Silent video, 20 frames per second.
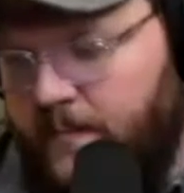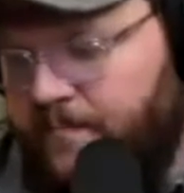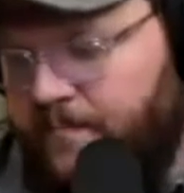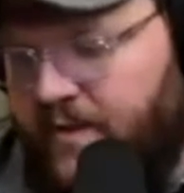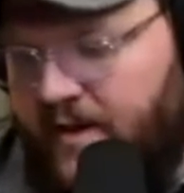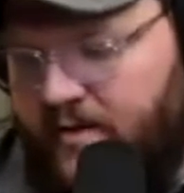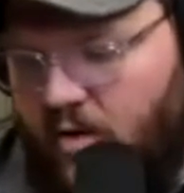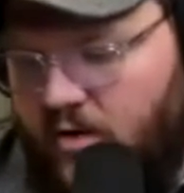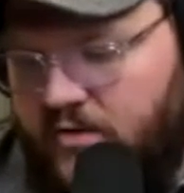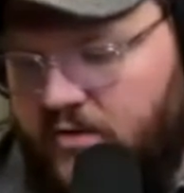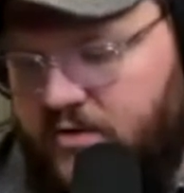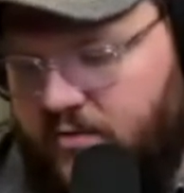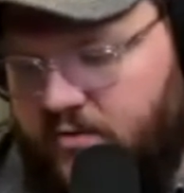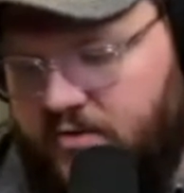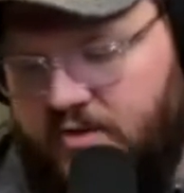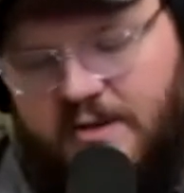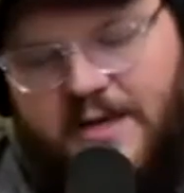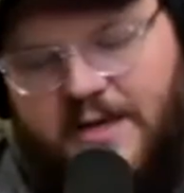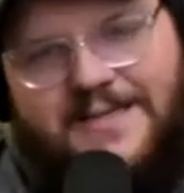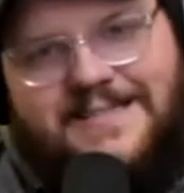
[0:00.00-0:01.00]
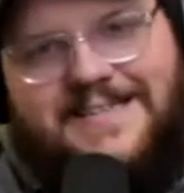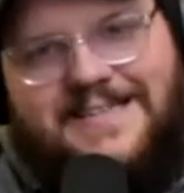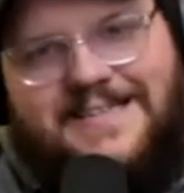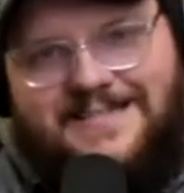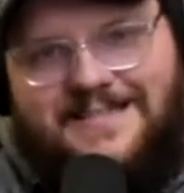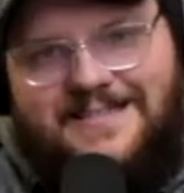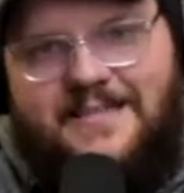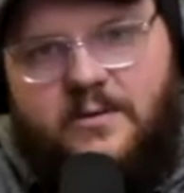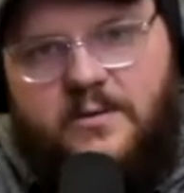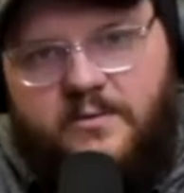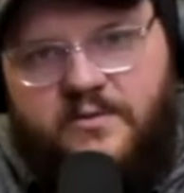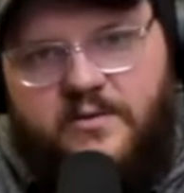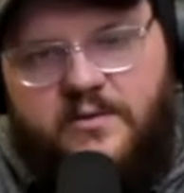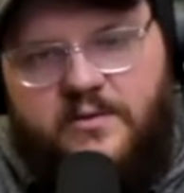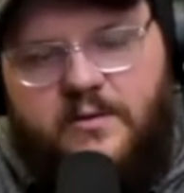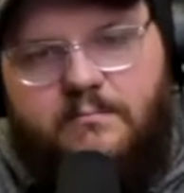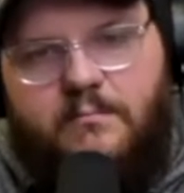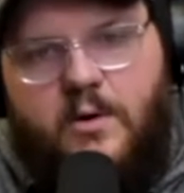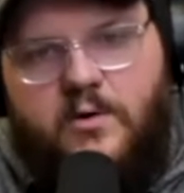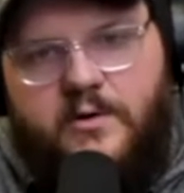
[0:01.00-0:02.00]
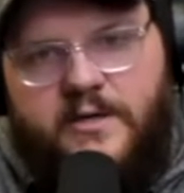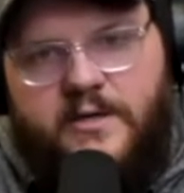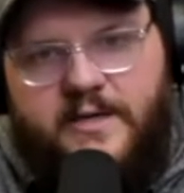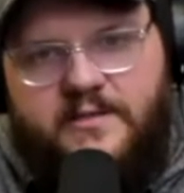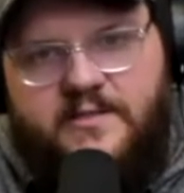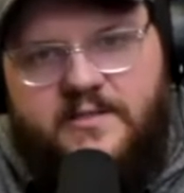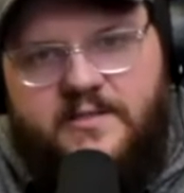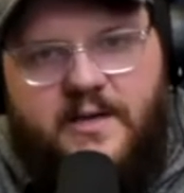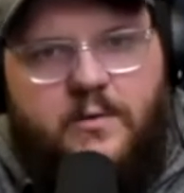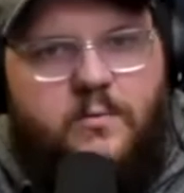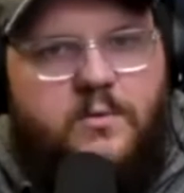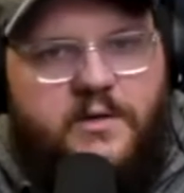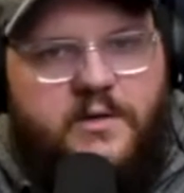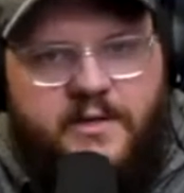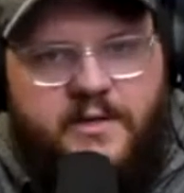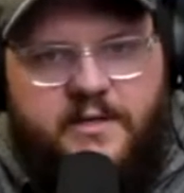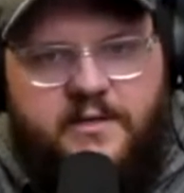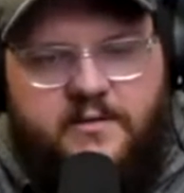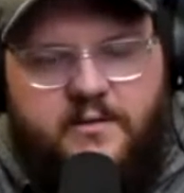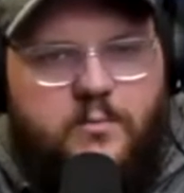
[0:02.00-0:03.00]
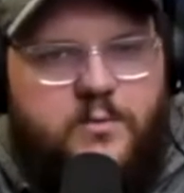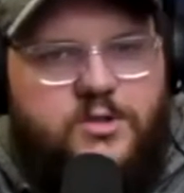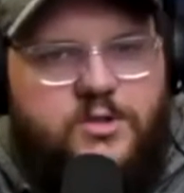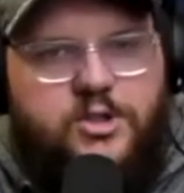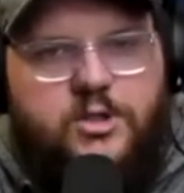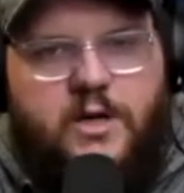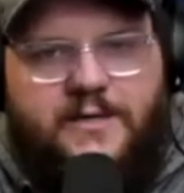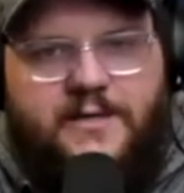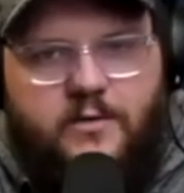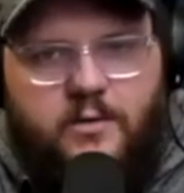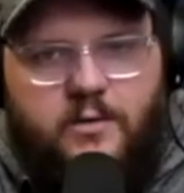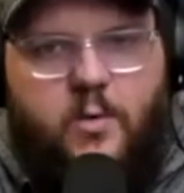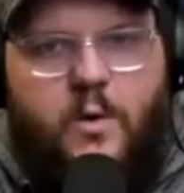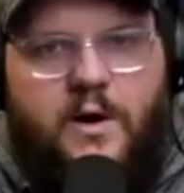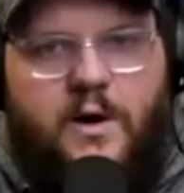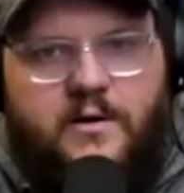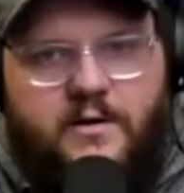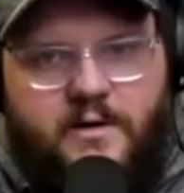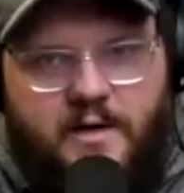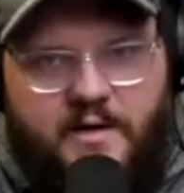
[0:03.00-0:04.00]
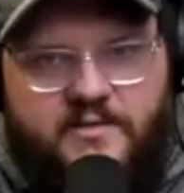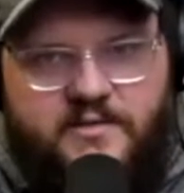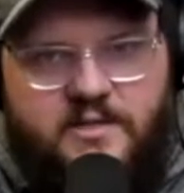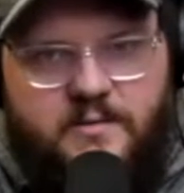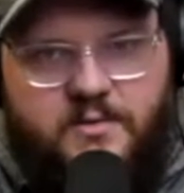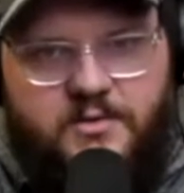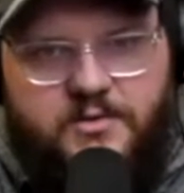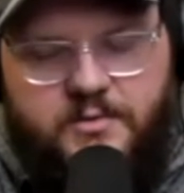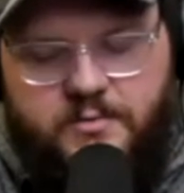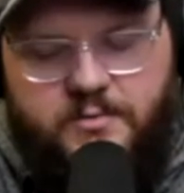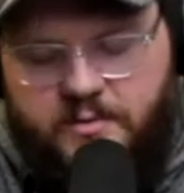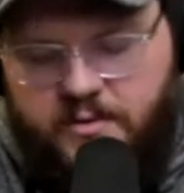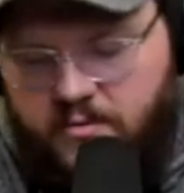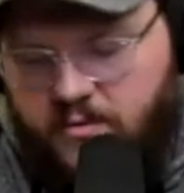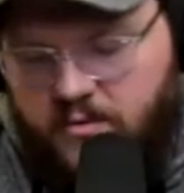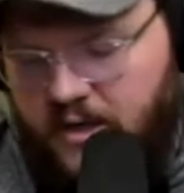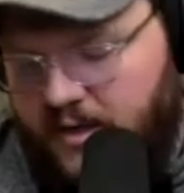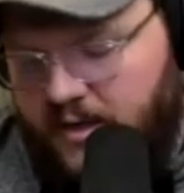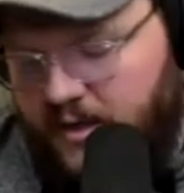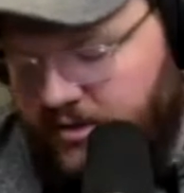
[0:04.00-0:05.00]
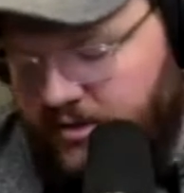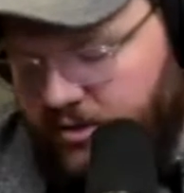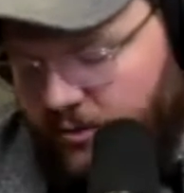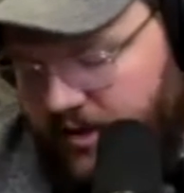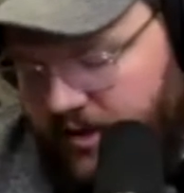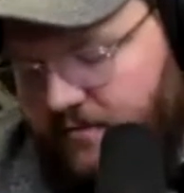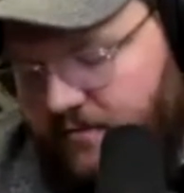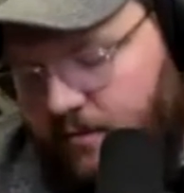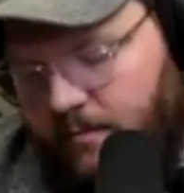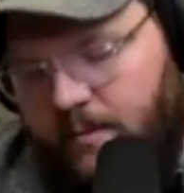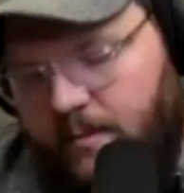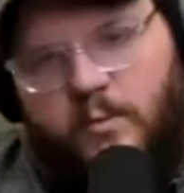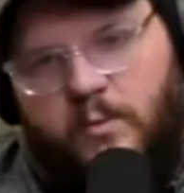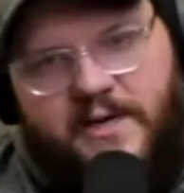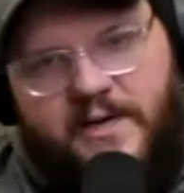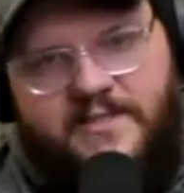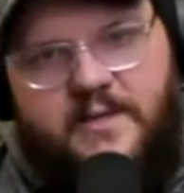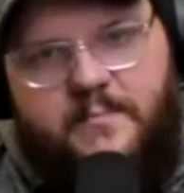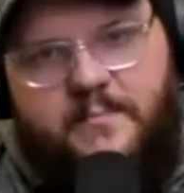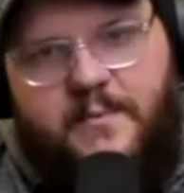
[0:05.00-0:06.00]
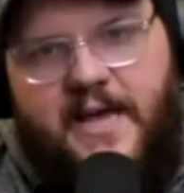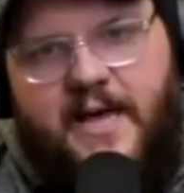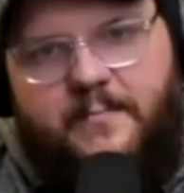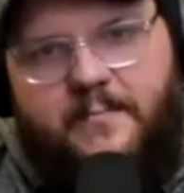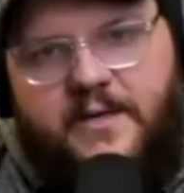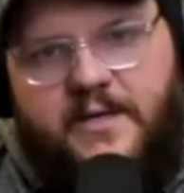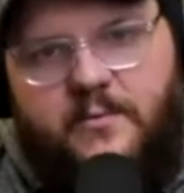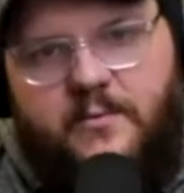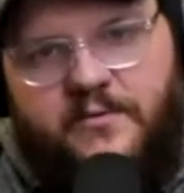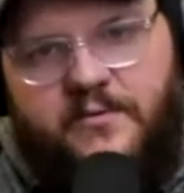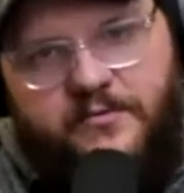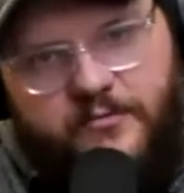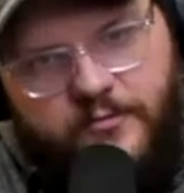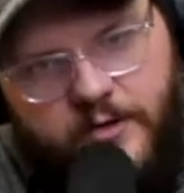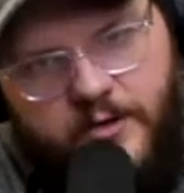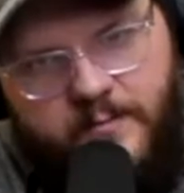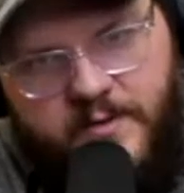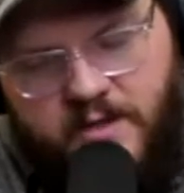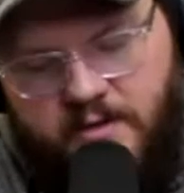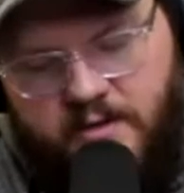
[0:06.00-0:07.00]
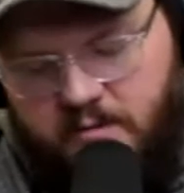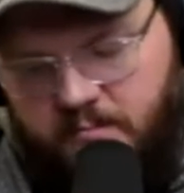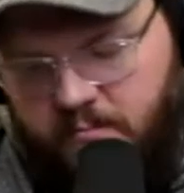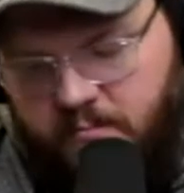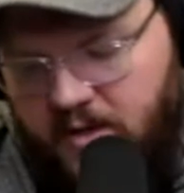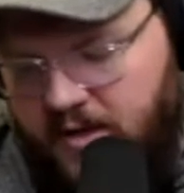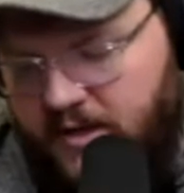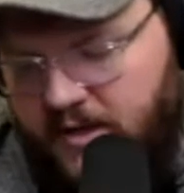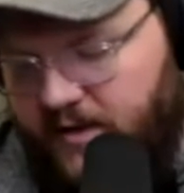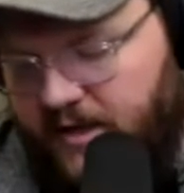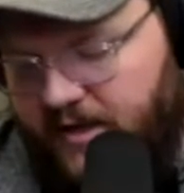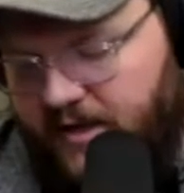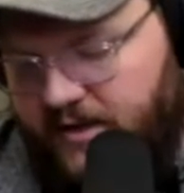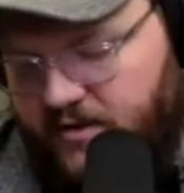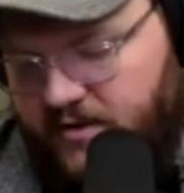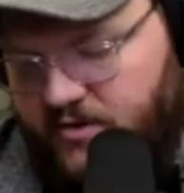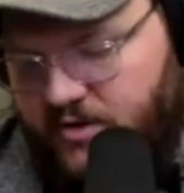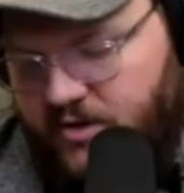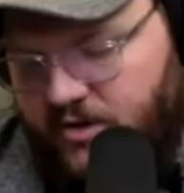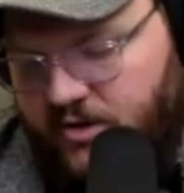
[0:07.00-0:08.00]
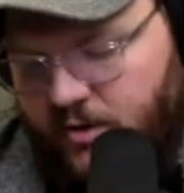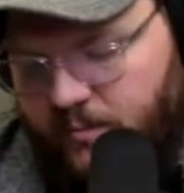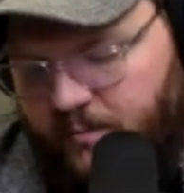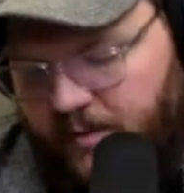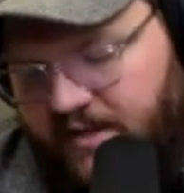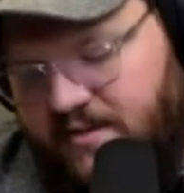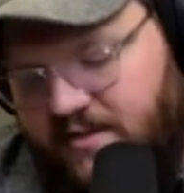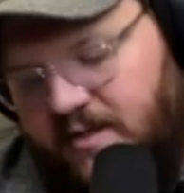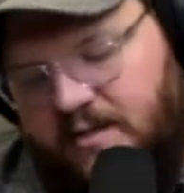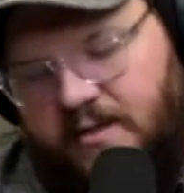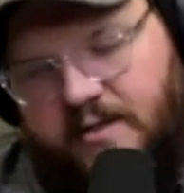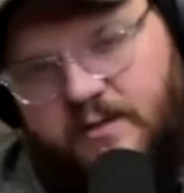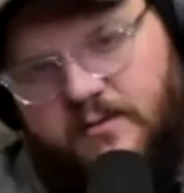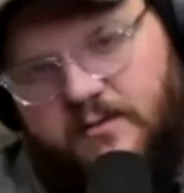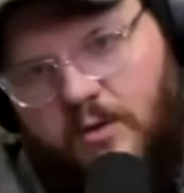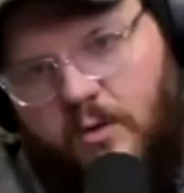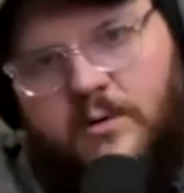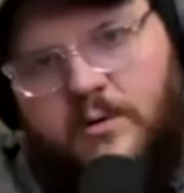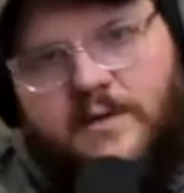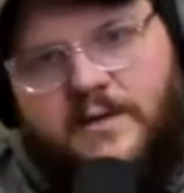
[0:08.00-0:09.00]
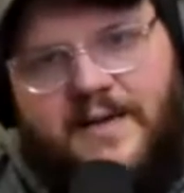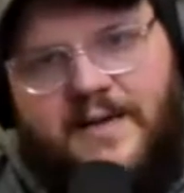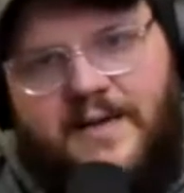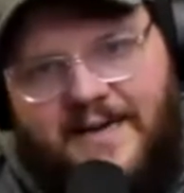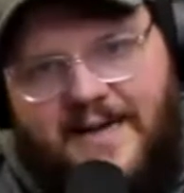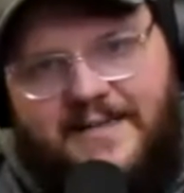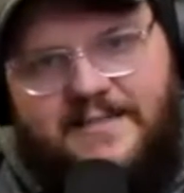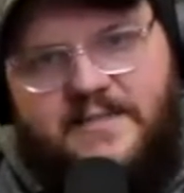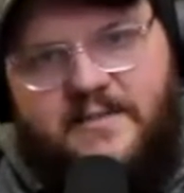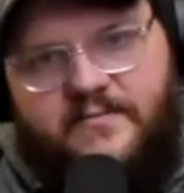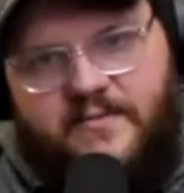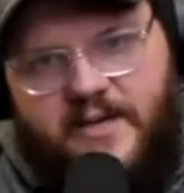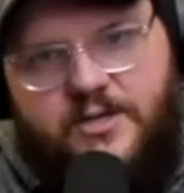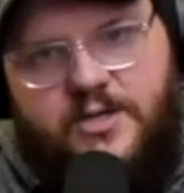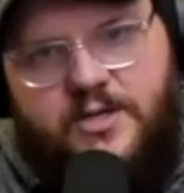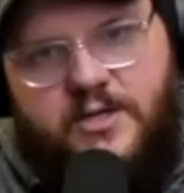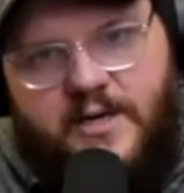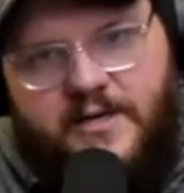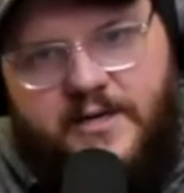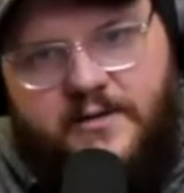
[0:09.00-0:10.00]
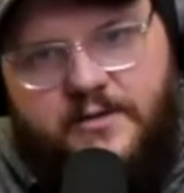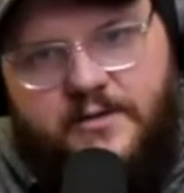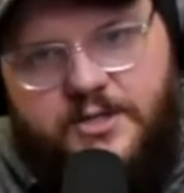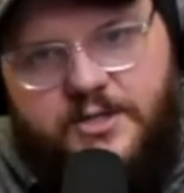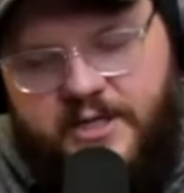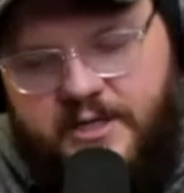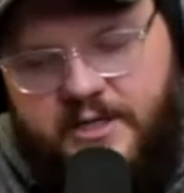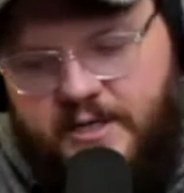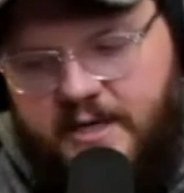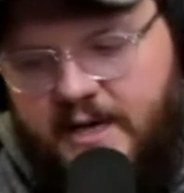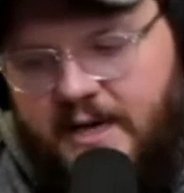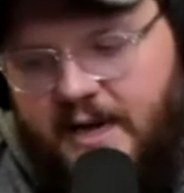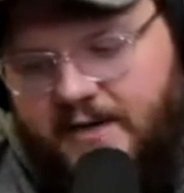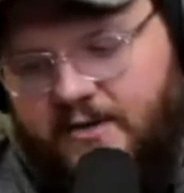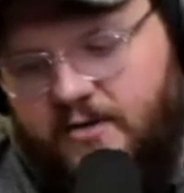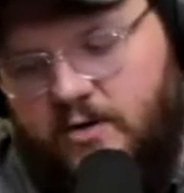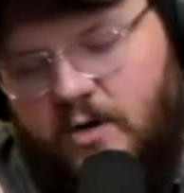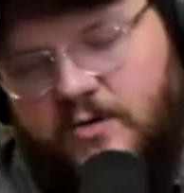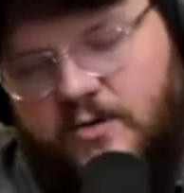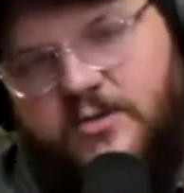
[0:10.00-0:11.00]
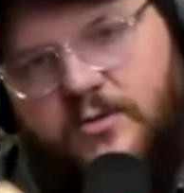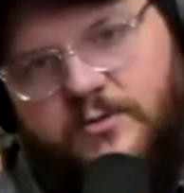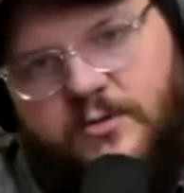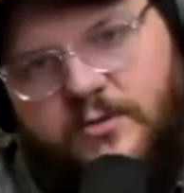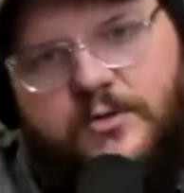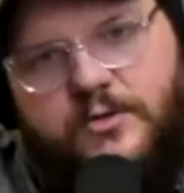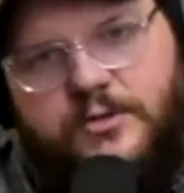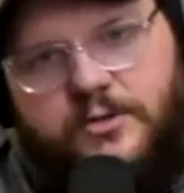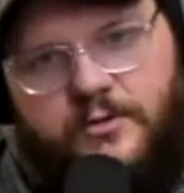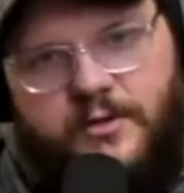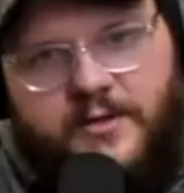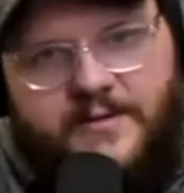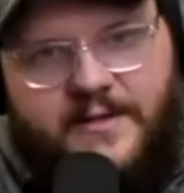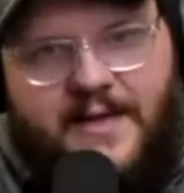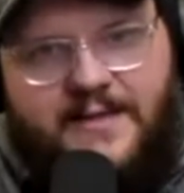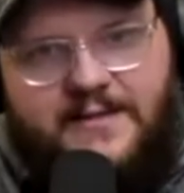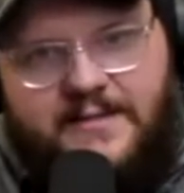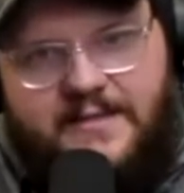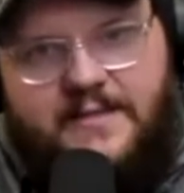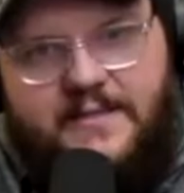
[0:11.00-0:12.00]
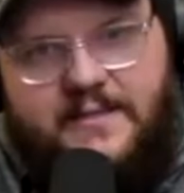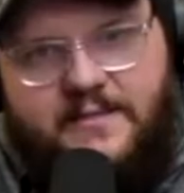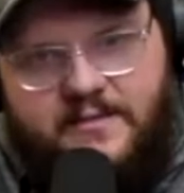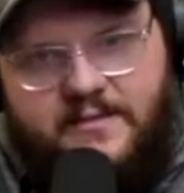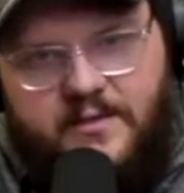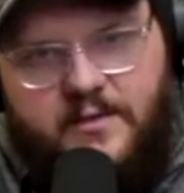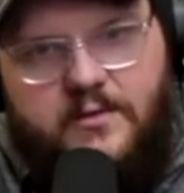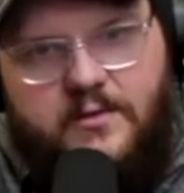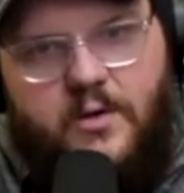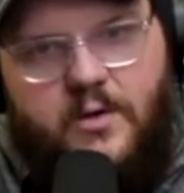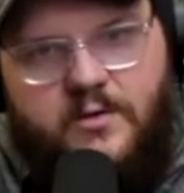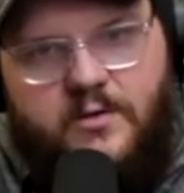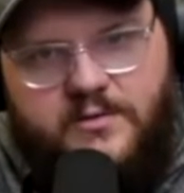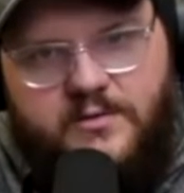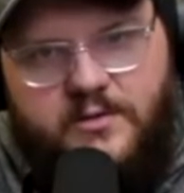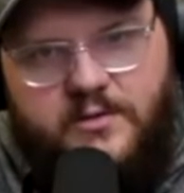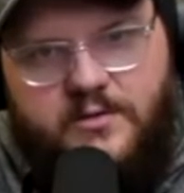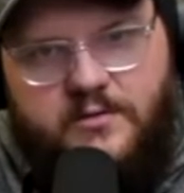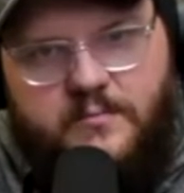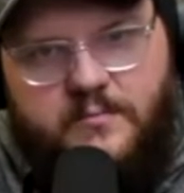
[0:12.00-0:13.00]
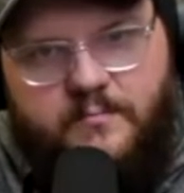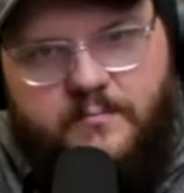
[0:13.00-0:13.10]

And also there's a lot of density within the markets that we're in or we're trying to acquire customers through. So inevitably what ends up happening with freemium is you're basically lowering that activation energy and you're also nurturing that lead into the long term.